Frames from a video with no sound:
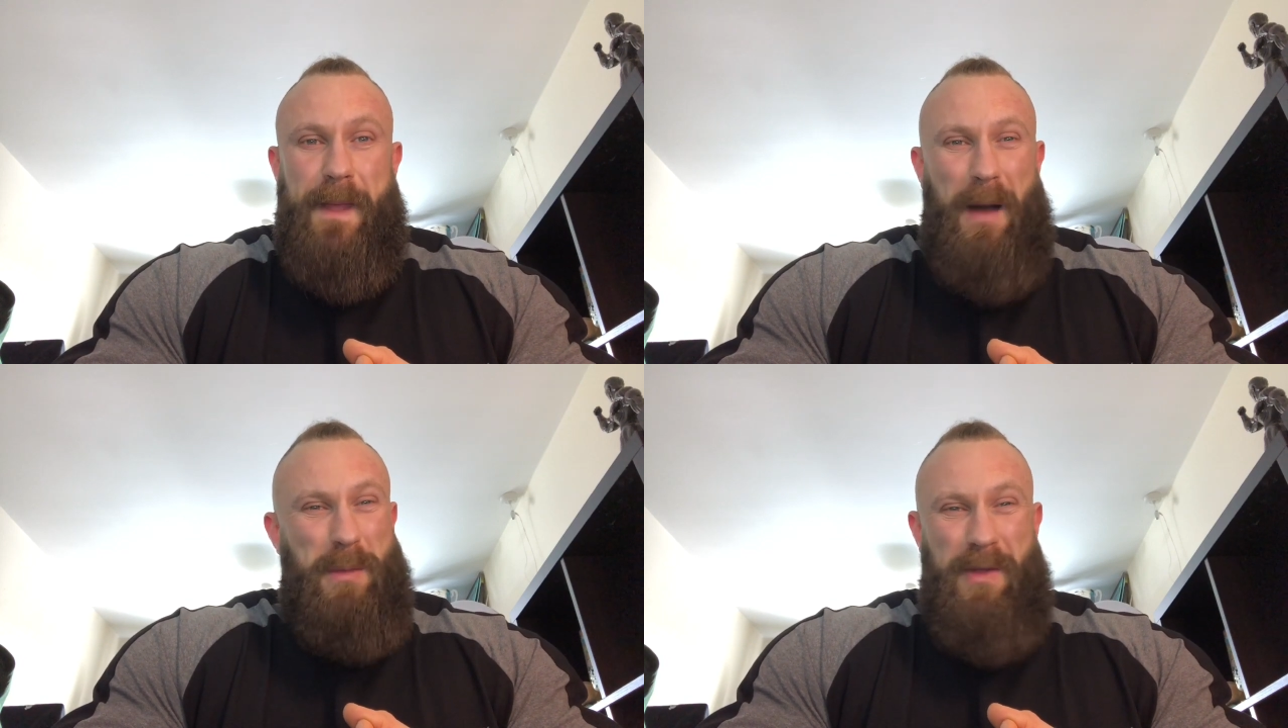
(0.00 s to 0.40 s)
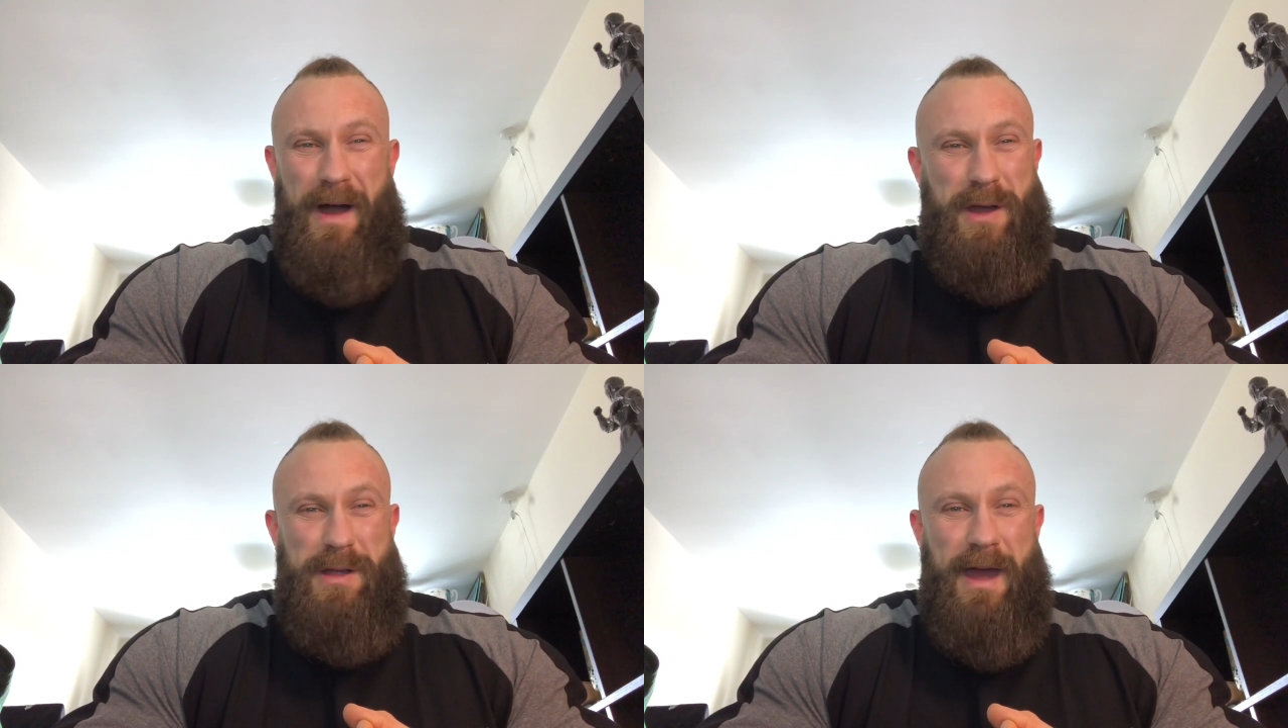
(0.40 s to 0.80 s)
I'm not
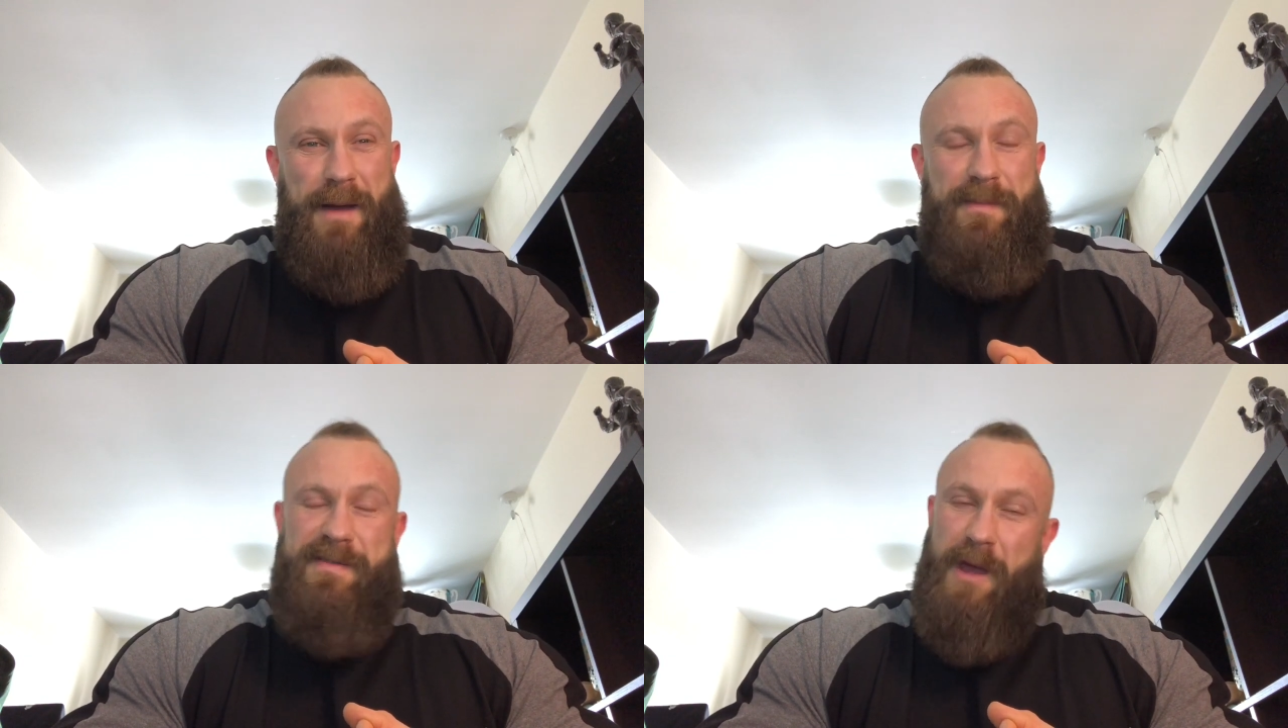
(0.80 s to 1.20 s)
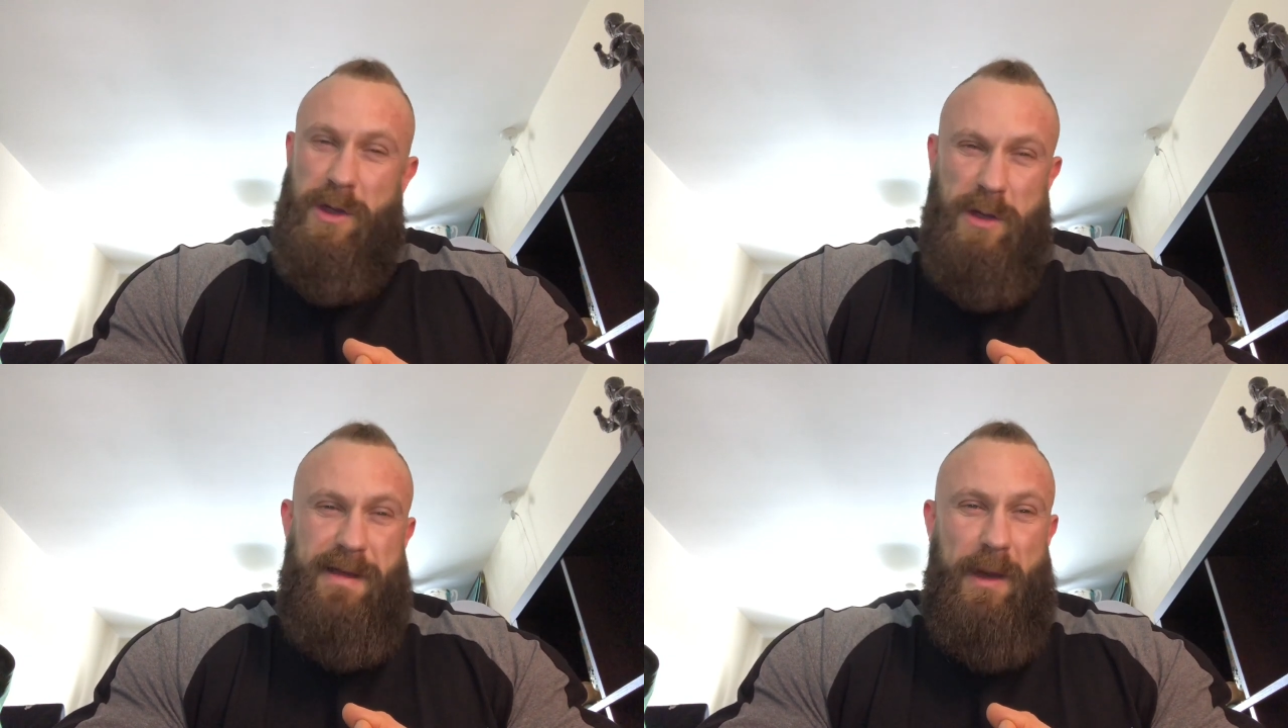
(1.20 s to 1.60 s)
that good yet. So
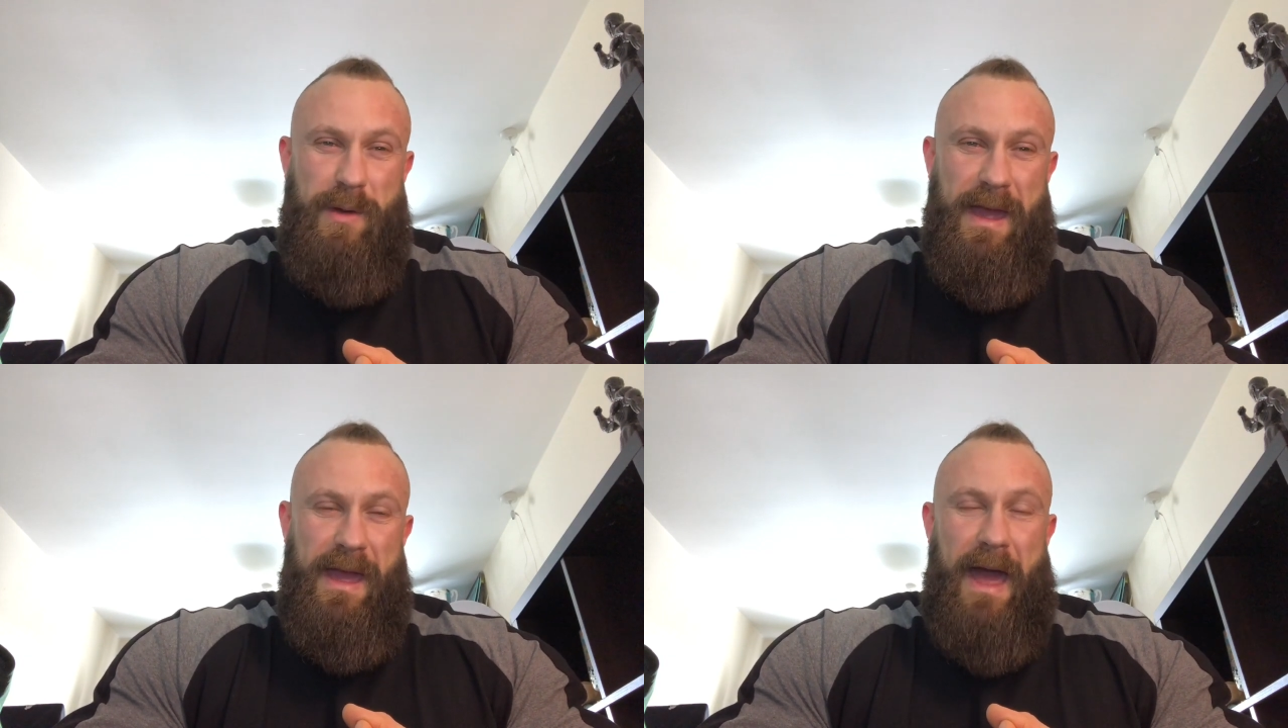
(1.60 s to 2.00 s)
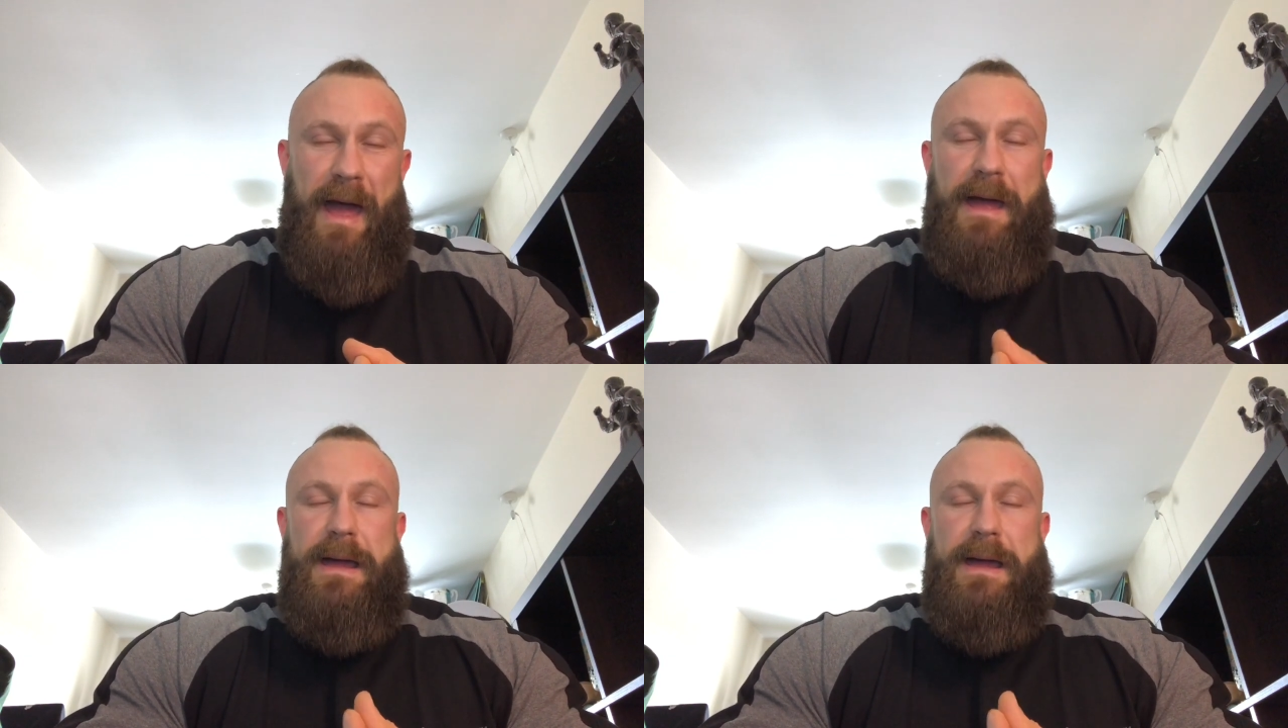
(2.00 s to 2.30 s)
you take what you can get.